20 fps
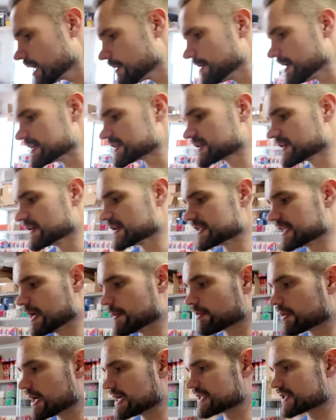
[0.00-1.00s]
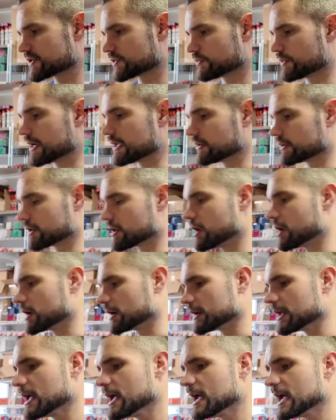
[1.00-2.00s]
basically the same price as a regular
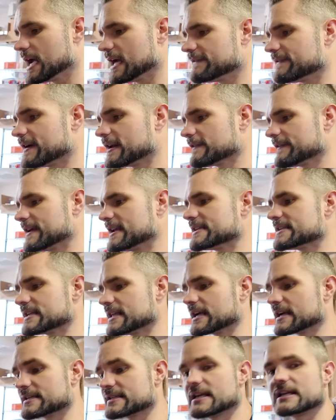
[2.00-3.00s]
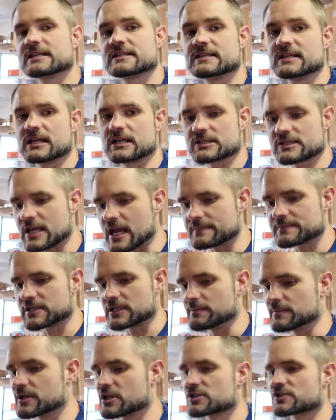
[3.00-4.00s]
card. And Final Fantasy, like I said, is the
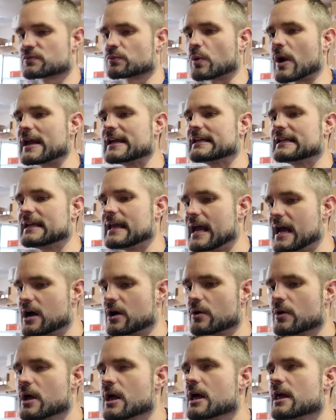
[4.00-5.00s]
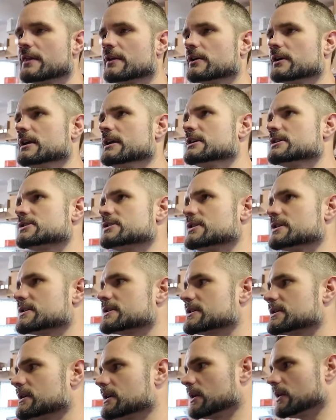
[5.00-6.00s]
exception, because right now there is
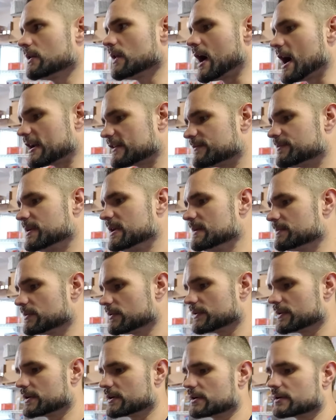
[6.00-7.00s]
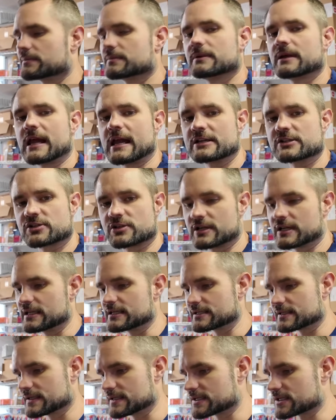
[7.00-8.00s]
just a lot of people that are entering
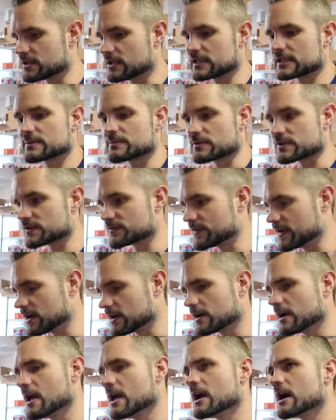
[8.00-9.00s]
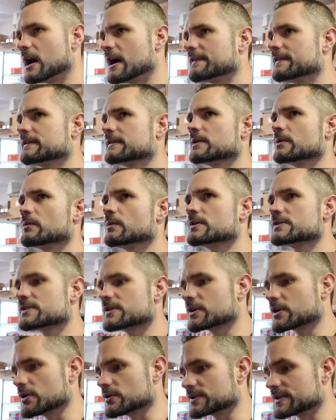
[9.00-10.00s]
into this collectible sphere. I think that Wizards
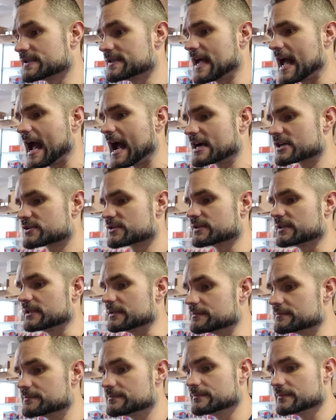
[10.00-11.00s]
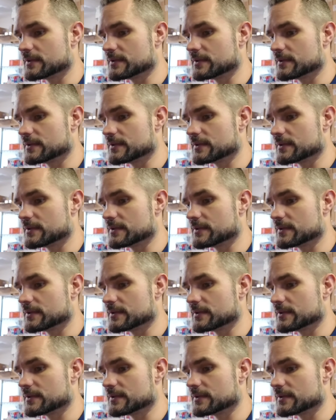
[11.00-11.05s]
of the Coast is actually,